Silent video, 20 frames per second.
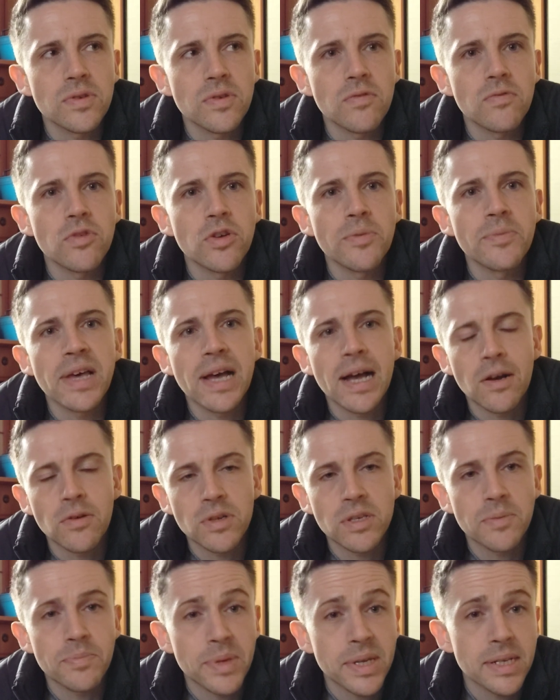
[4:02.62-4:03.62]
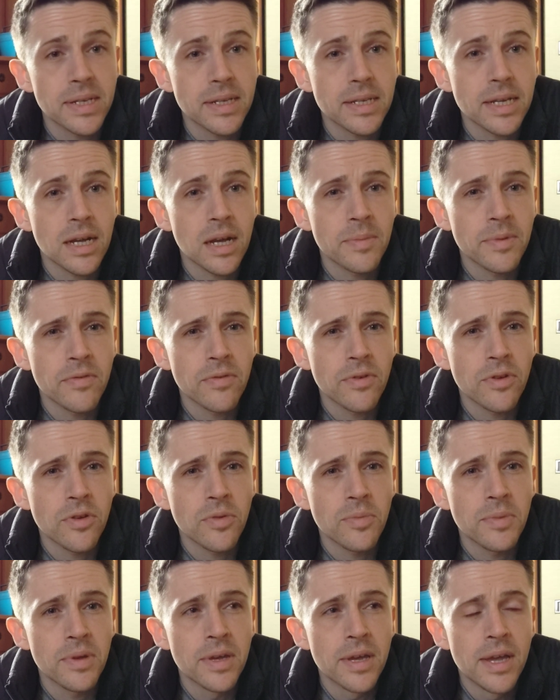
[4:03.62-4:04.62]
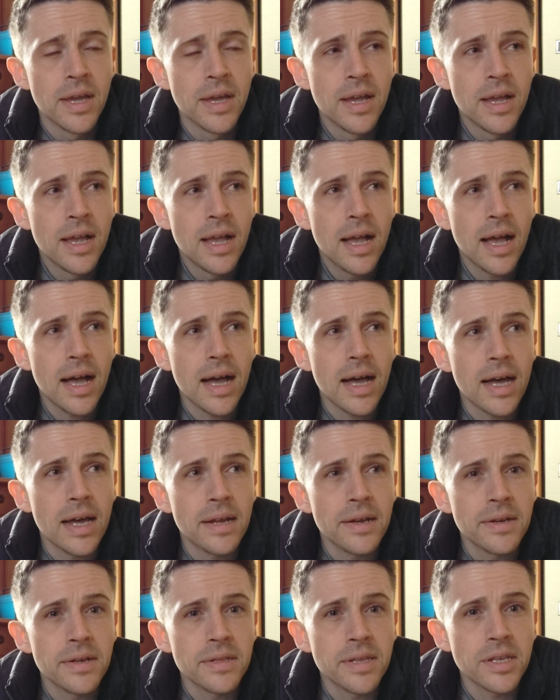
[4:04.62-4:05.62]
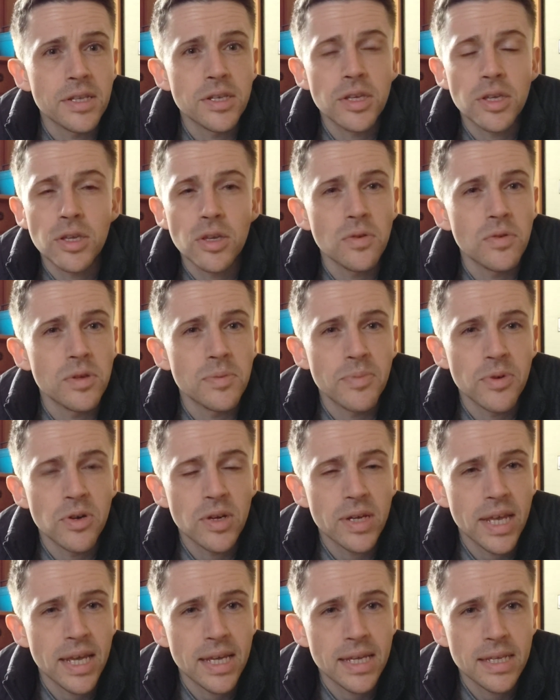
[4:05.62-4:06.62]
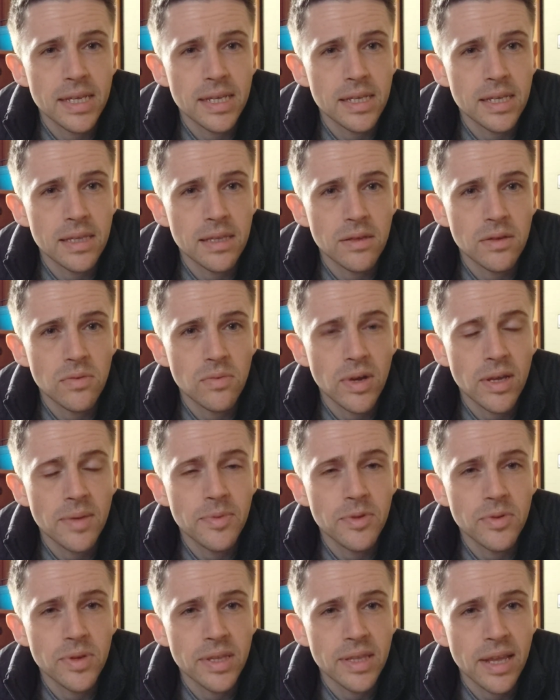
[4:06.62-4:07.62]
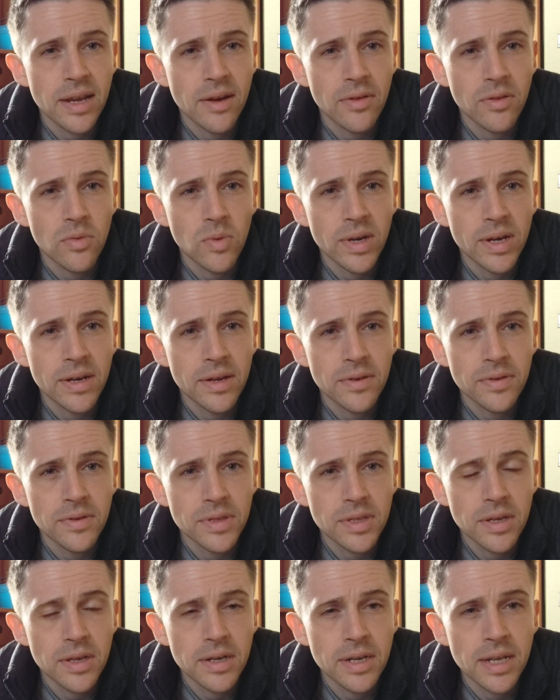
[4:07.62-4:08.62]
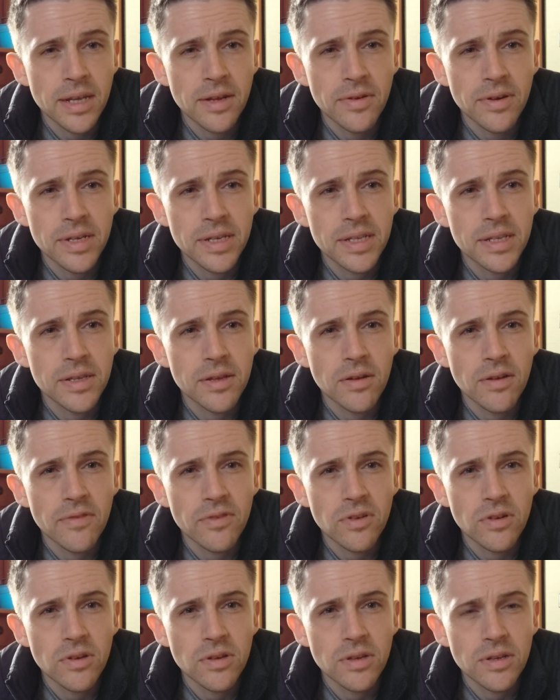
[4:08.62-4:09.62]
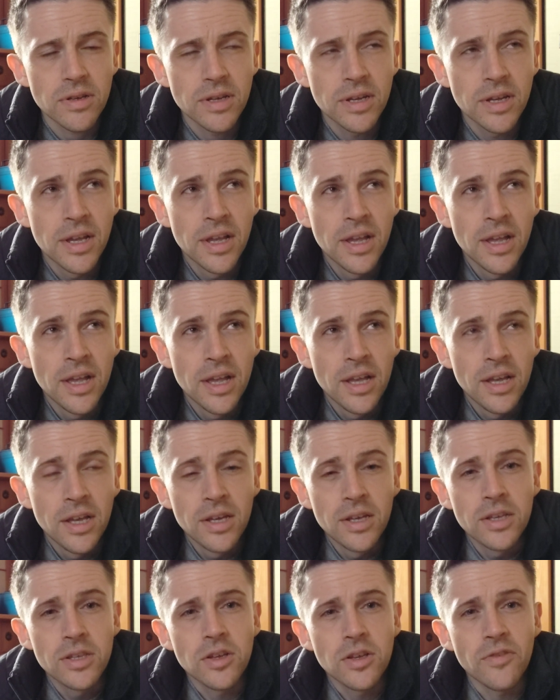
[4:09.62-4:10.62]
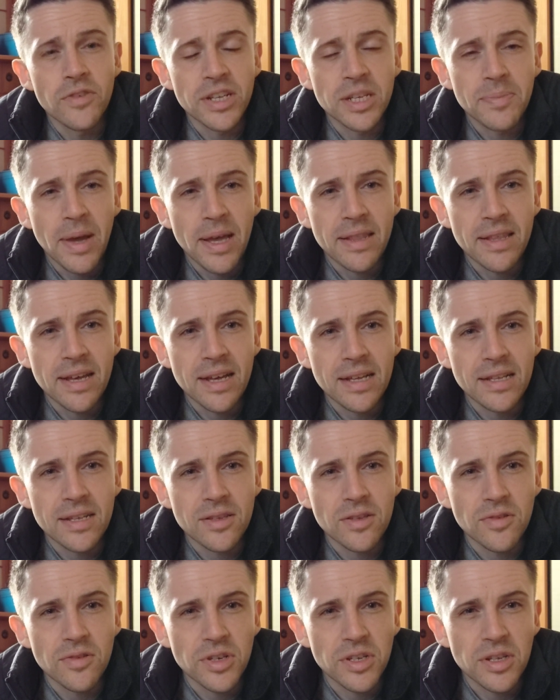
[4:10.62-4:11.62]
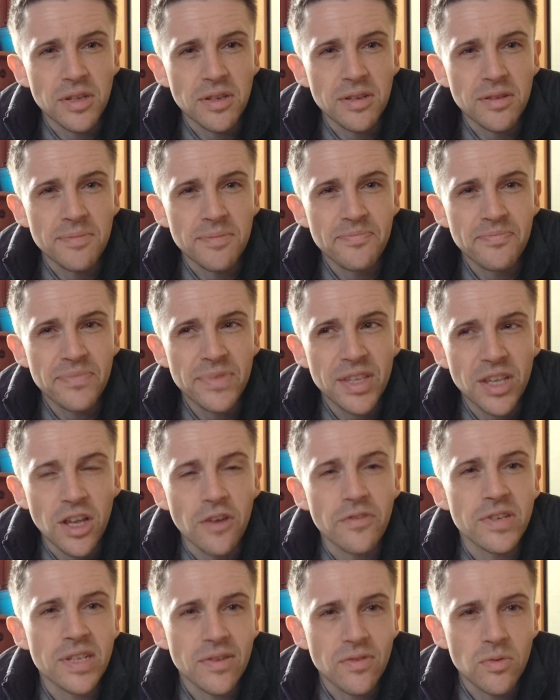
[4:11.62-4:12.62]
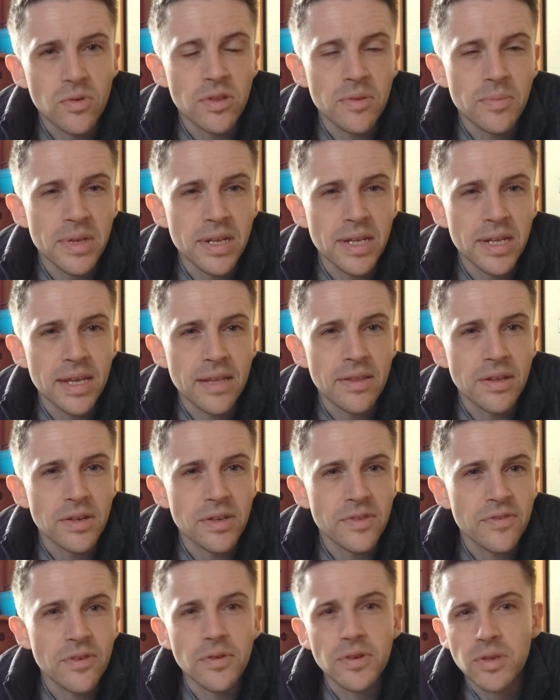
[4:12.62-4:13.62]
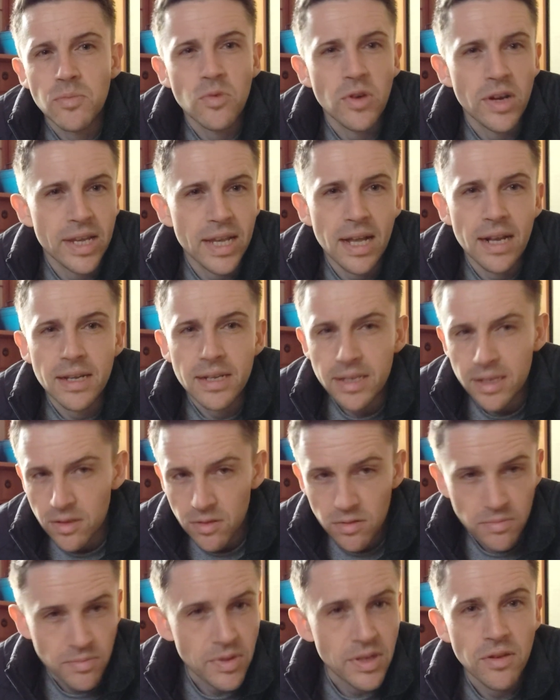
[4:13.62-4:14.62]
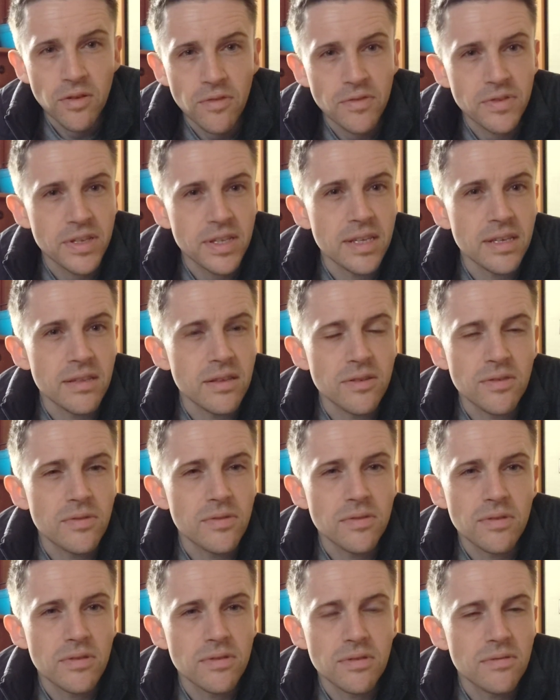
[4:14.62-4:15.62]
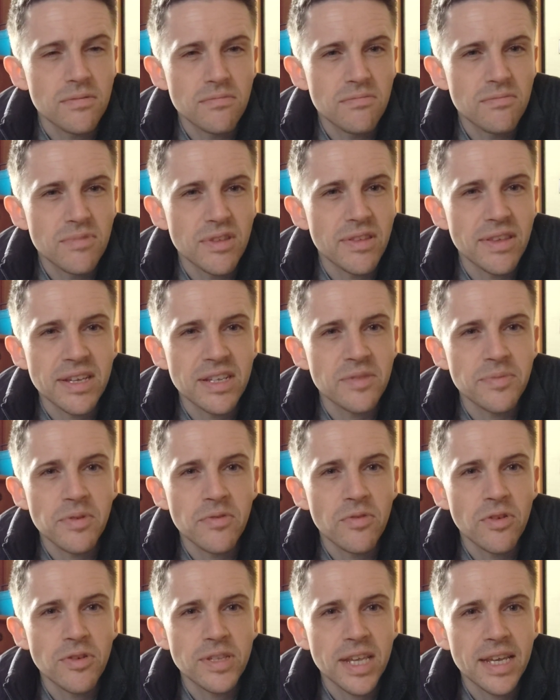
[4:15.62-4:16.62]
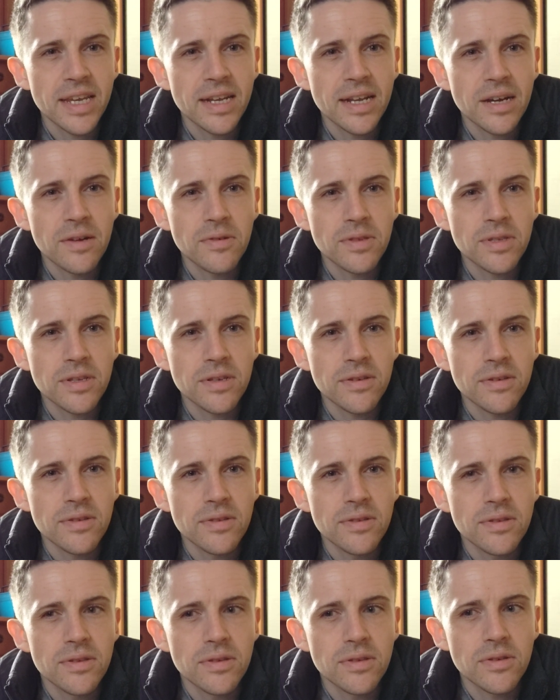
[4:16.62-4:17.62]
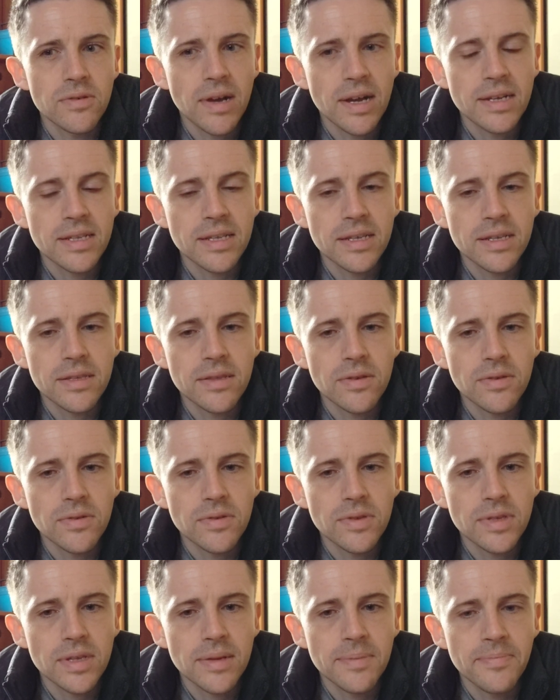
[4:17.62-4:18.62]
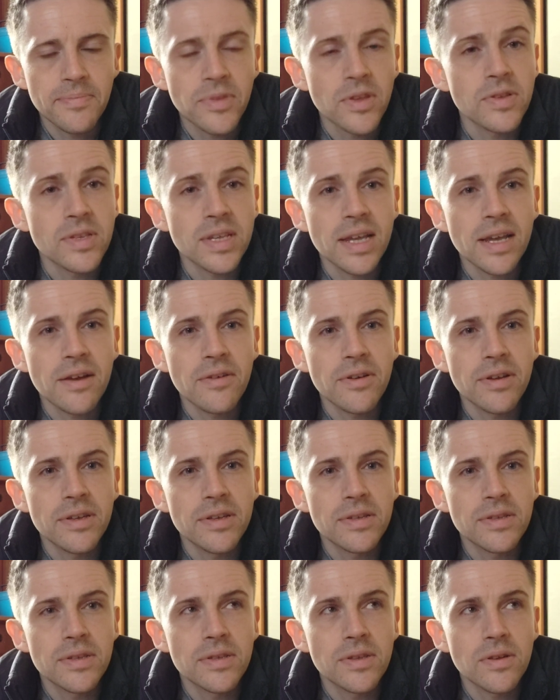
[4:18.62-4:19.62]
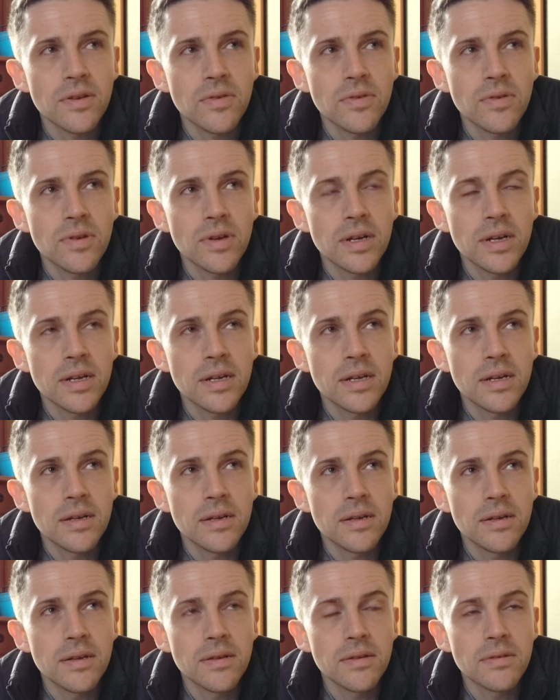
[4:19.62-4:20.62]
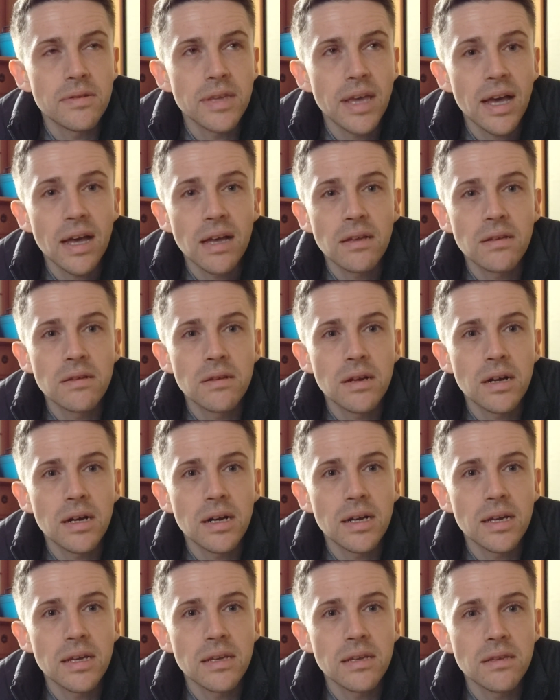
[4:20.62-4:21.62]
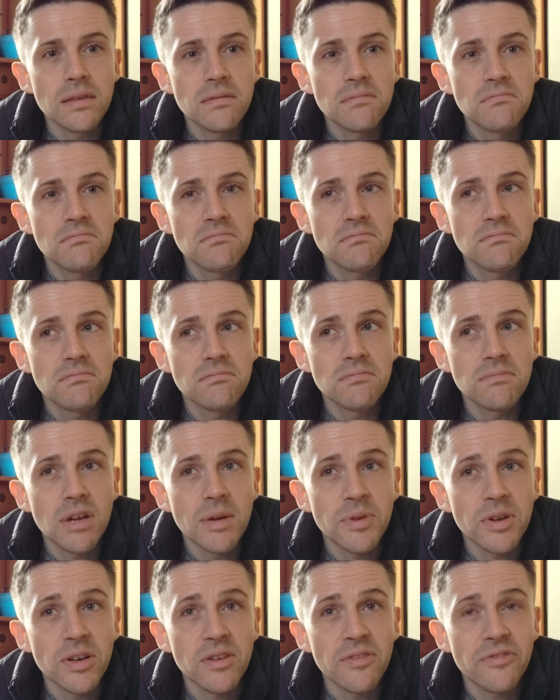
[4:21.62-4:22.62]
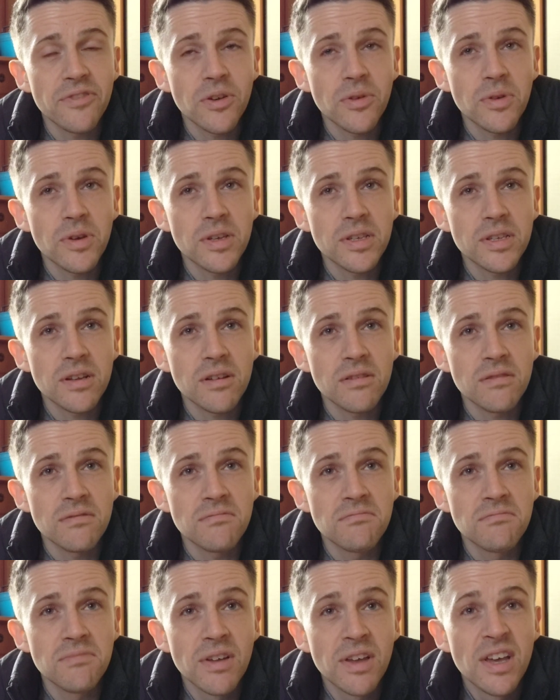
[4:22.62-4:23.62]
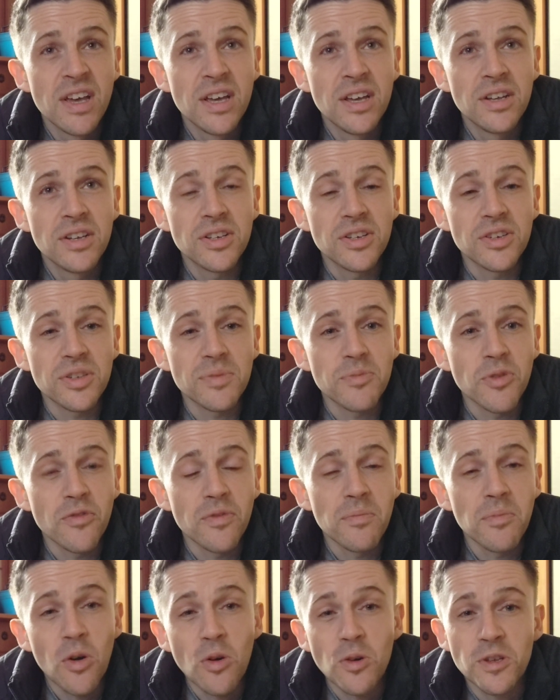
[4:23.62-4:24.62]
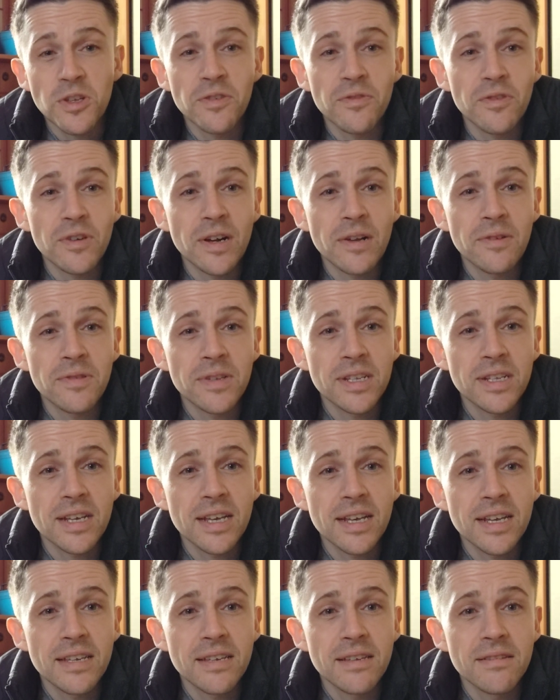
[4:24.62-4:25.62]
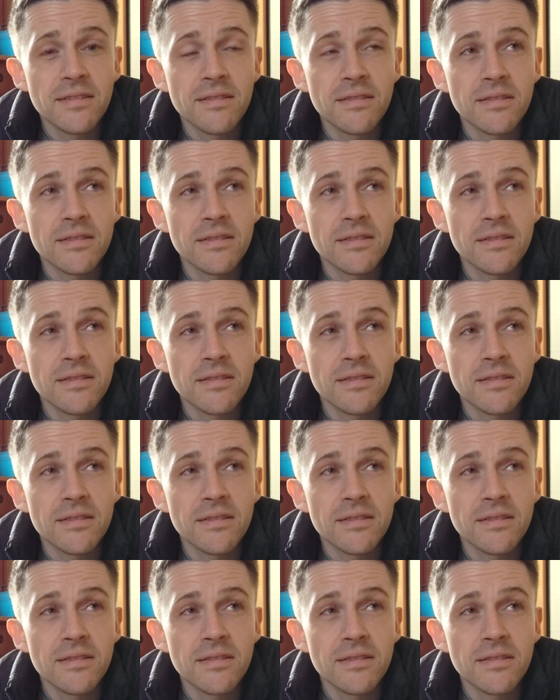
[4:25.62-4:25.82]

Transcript: sort of room of the house is a big tatami room, and there's huge bookcases in the way between there and the windows that are nearest. So I've got to sort of inspect that, sort of just a surface level one at the minute, and then just focus on what I can until obviously the things have been rotated out to access those areas. So yeah, I'm going to focus on just moving more stuff around today.